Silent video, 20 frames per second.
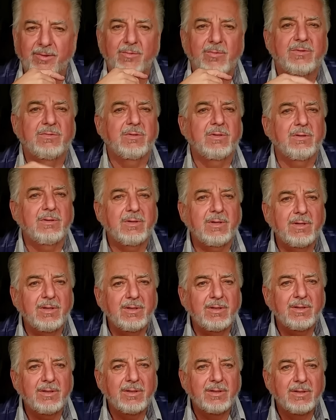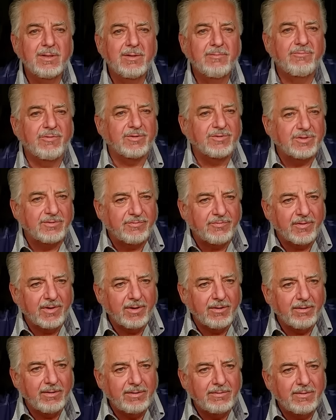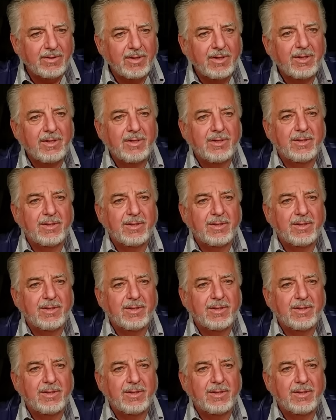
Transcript: what's the other guy? Fuzzy Farron,